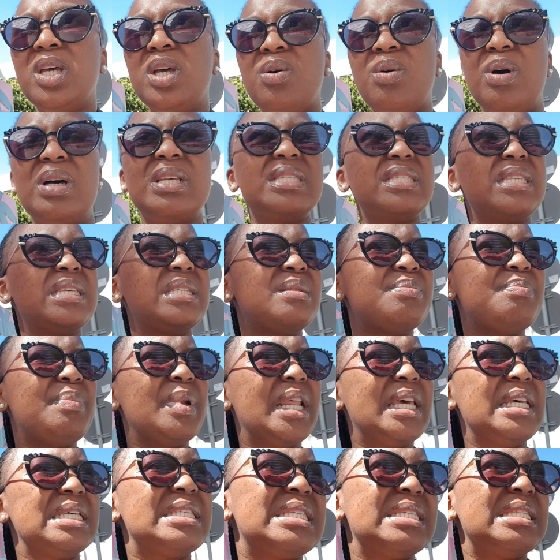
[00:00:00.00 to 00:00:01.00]
what's this
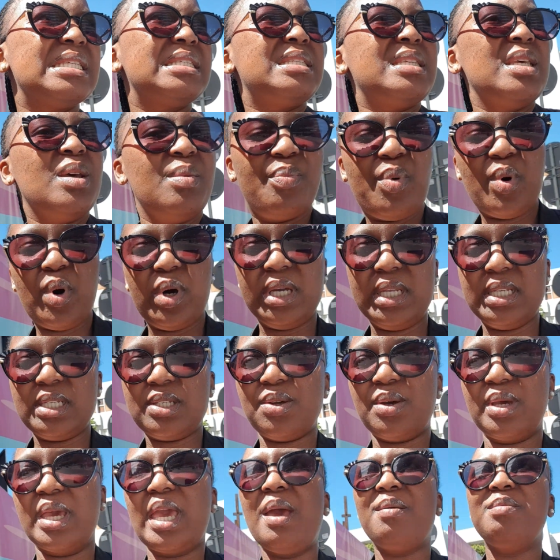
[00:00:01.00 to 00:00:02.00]
place? Is Hip Point
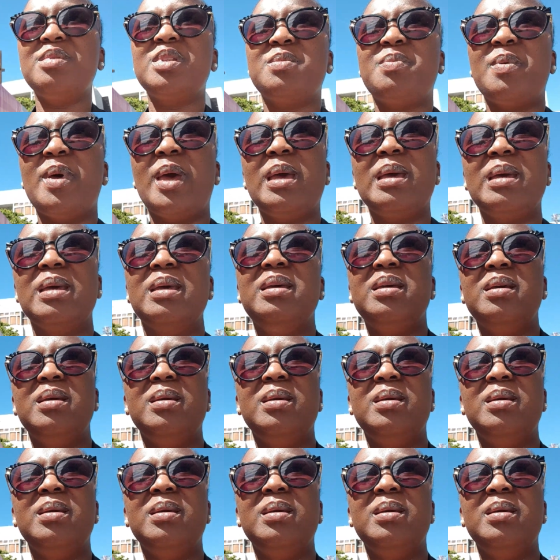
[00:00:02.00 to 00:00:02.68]
or Camps Bay?